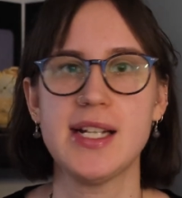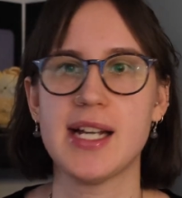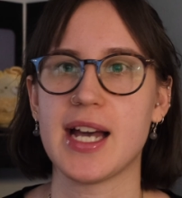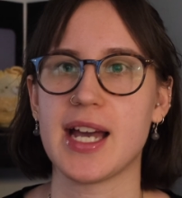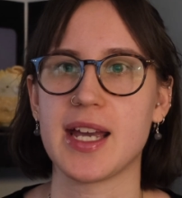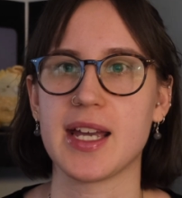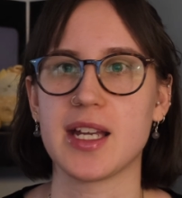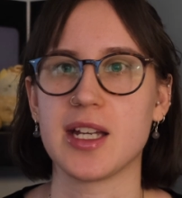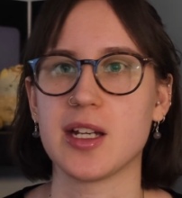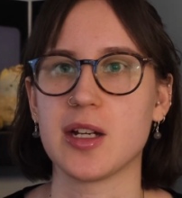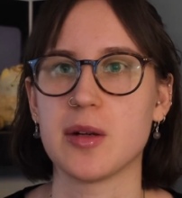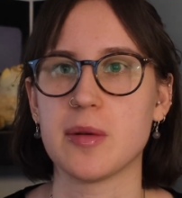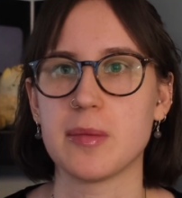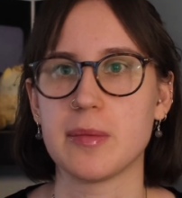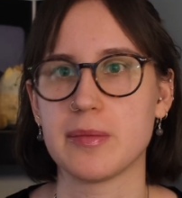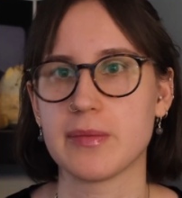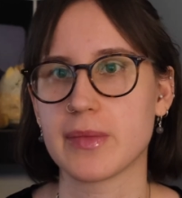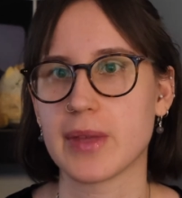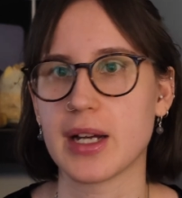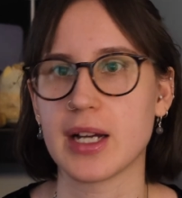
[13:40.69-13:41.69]
a
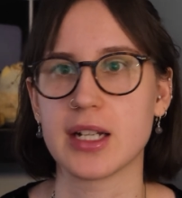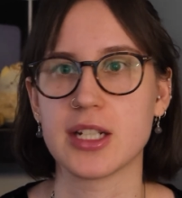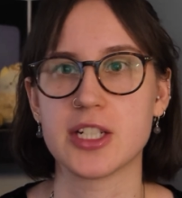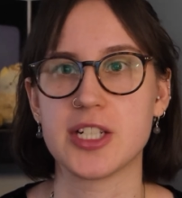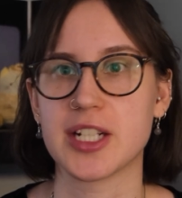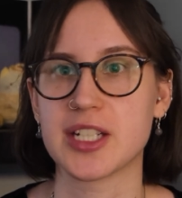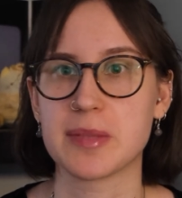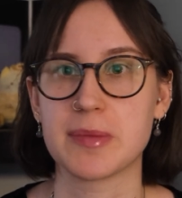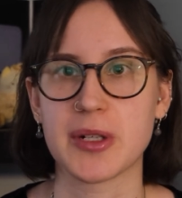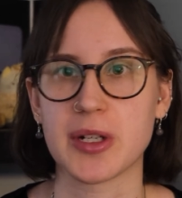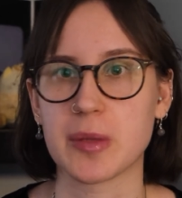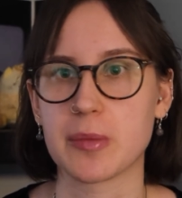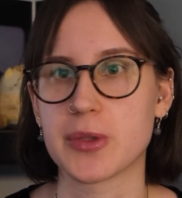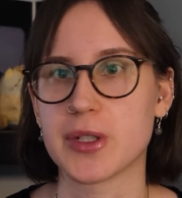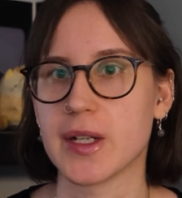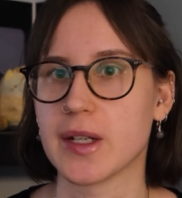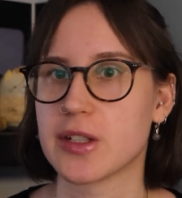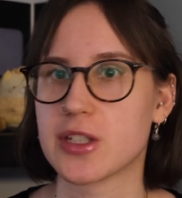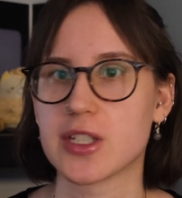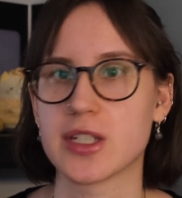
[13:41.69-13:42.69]
Shakespearean
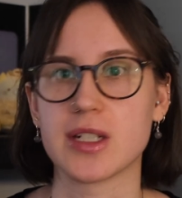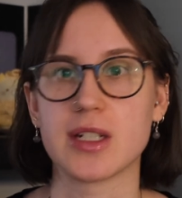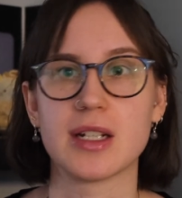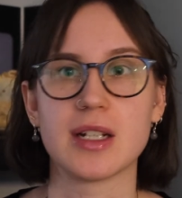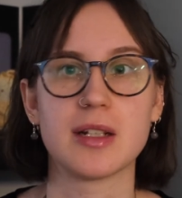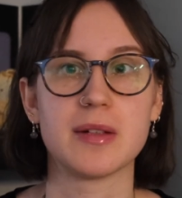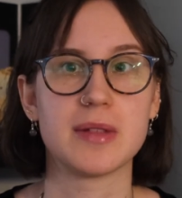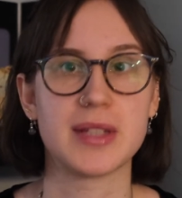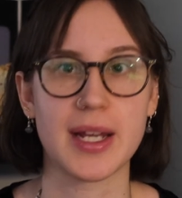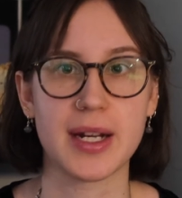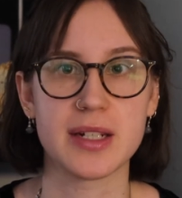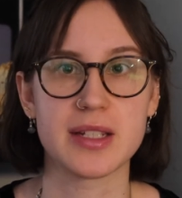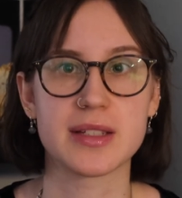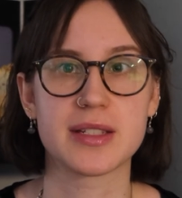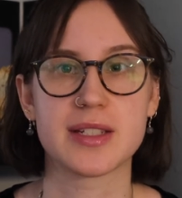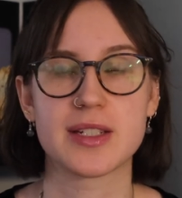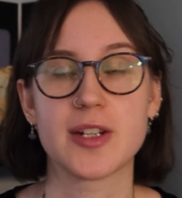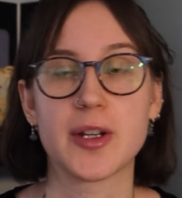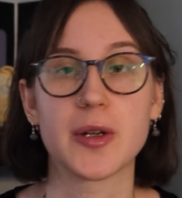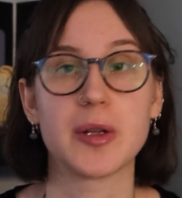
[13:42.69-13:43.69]
production that is
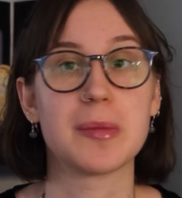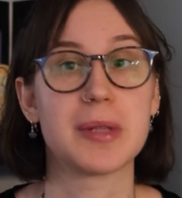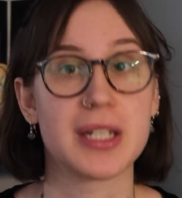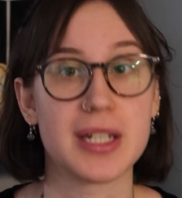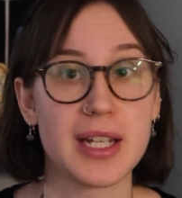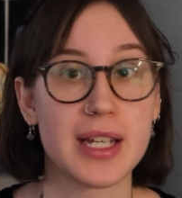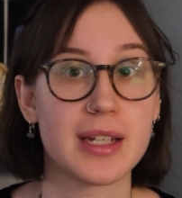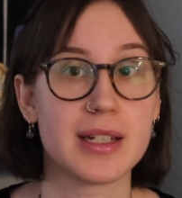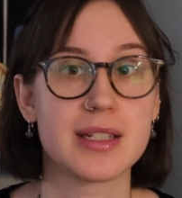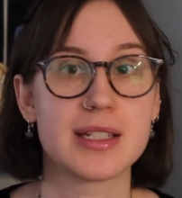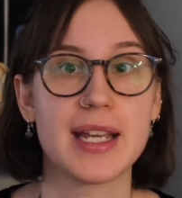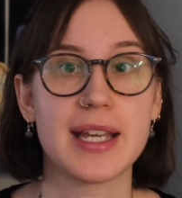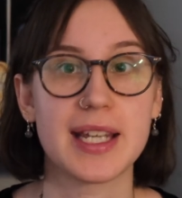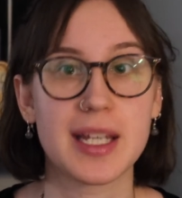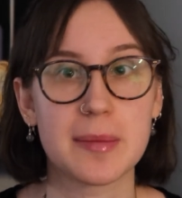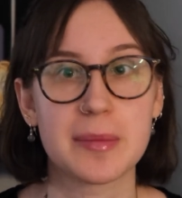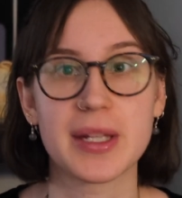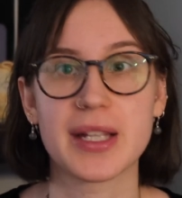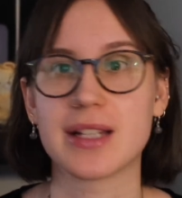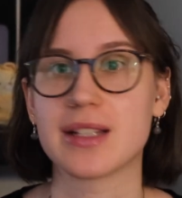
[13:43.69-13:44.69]
going to be
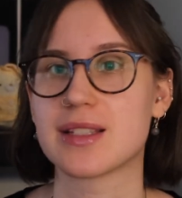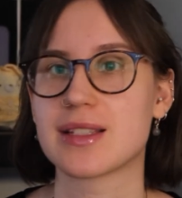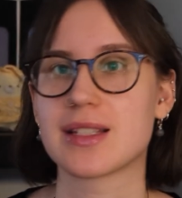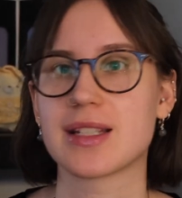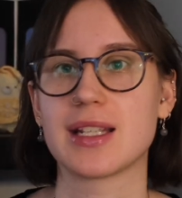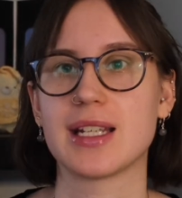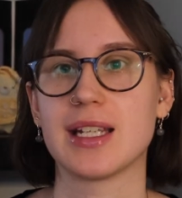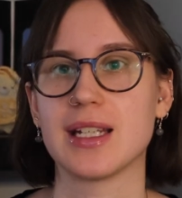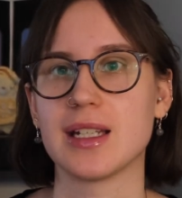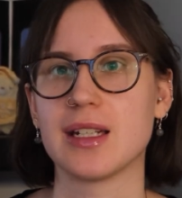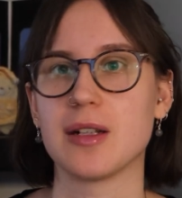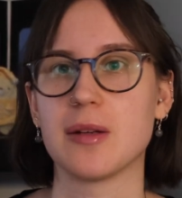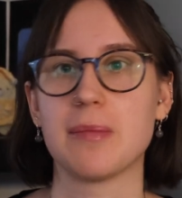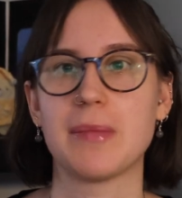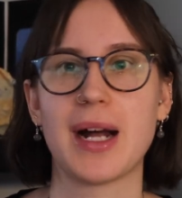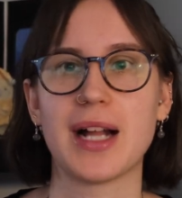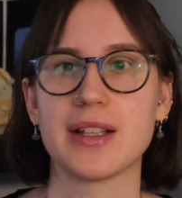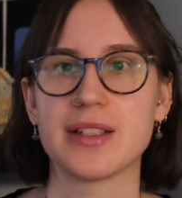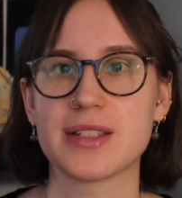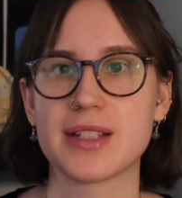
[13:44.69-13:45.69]
taking place in
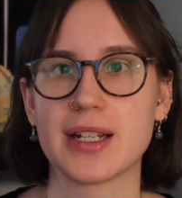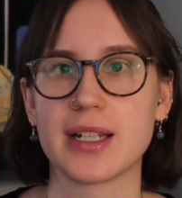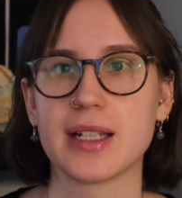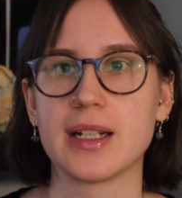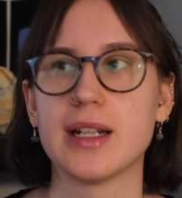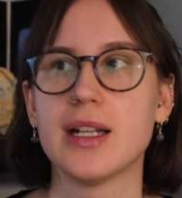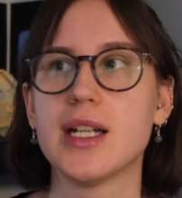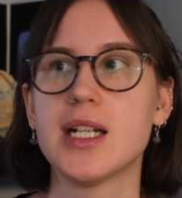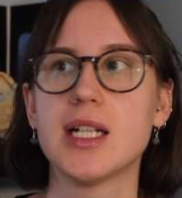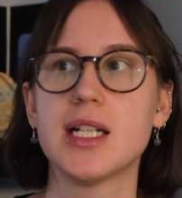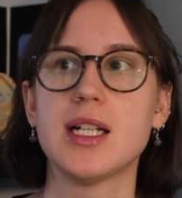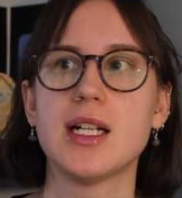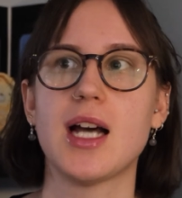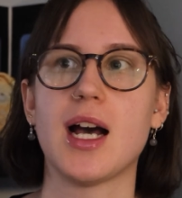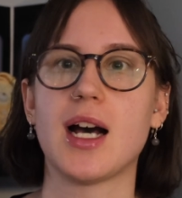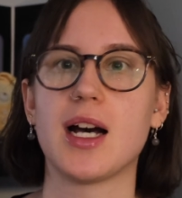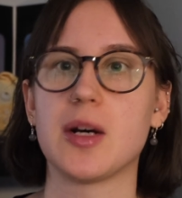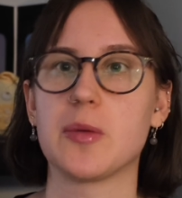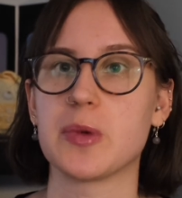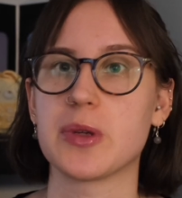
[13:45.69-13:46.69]
Palestine,
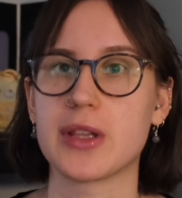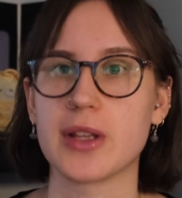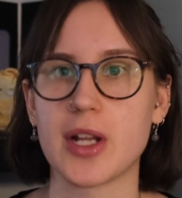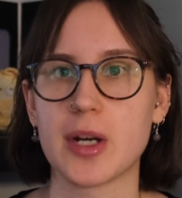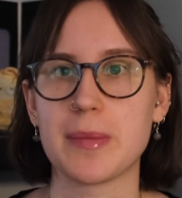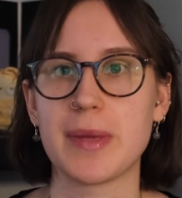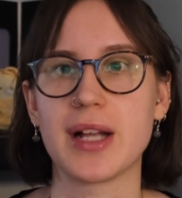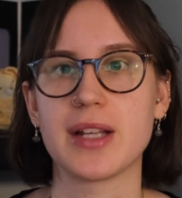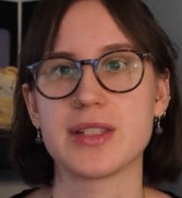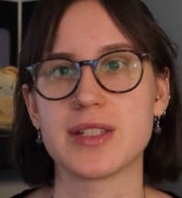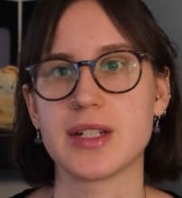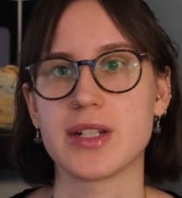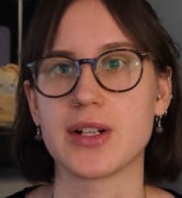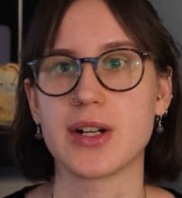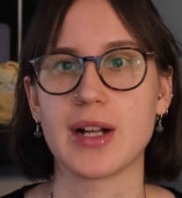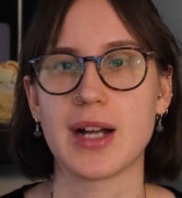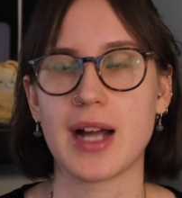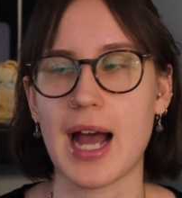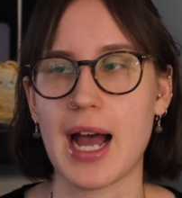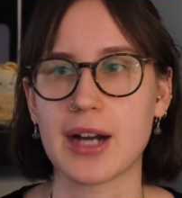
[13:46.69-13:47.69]
with a lot of Palestinian
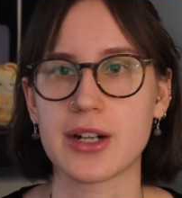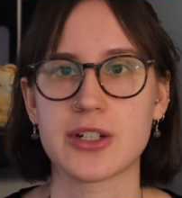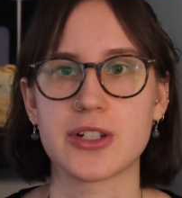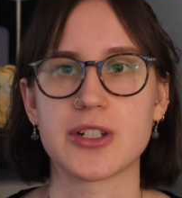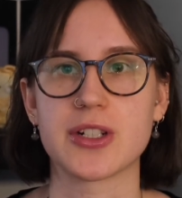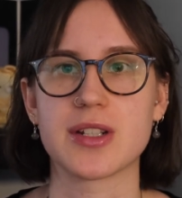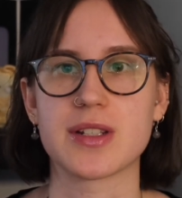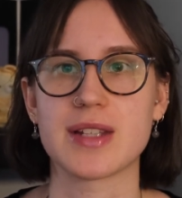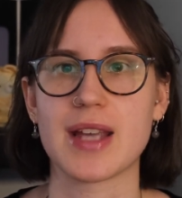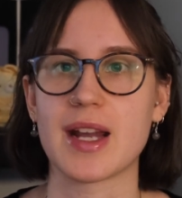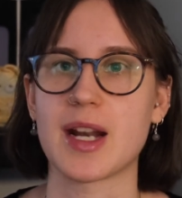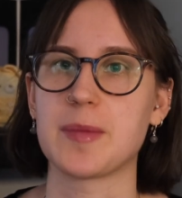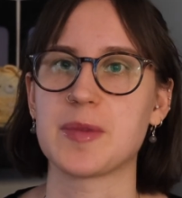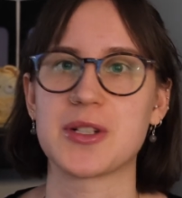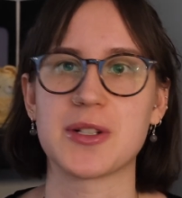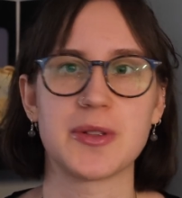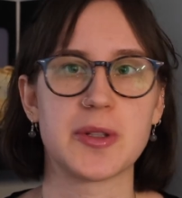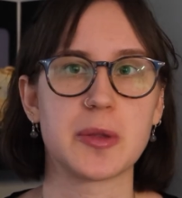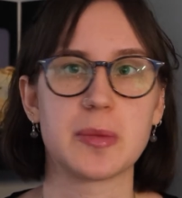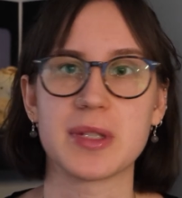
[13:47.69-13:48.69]
actors, and I'm
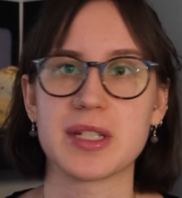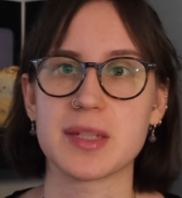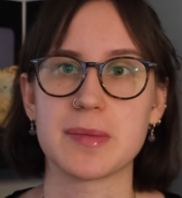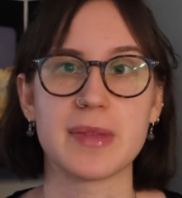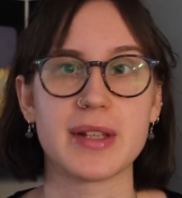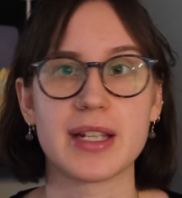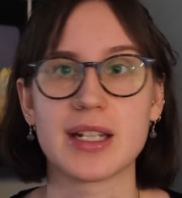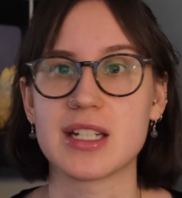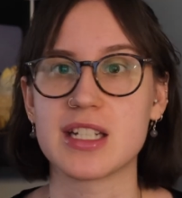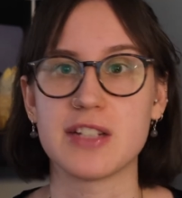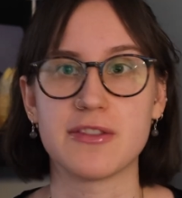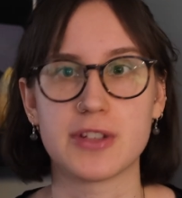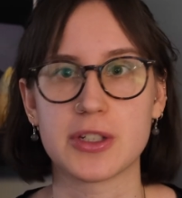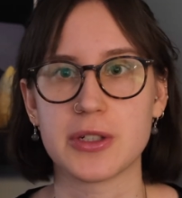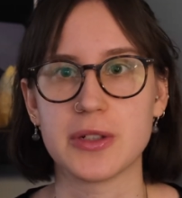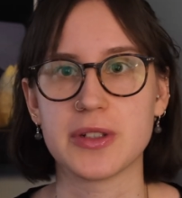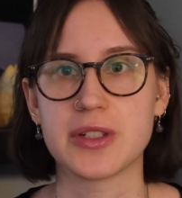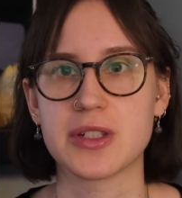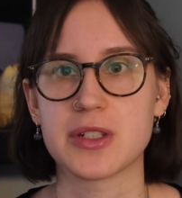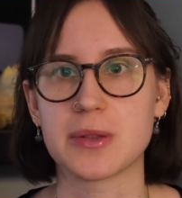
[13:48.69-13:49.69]
sure there will be some like
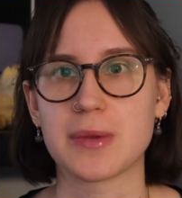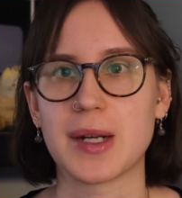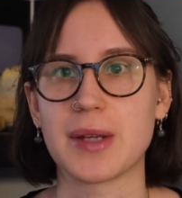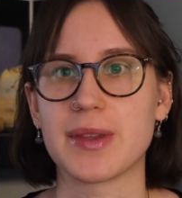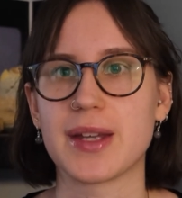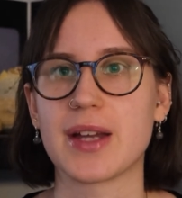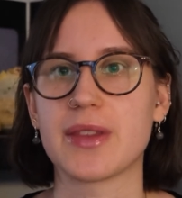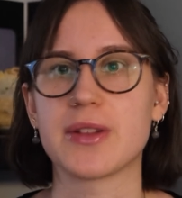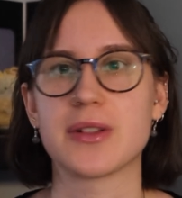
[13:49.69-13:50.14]
difficulties around that.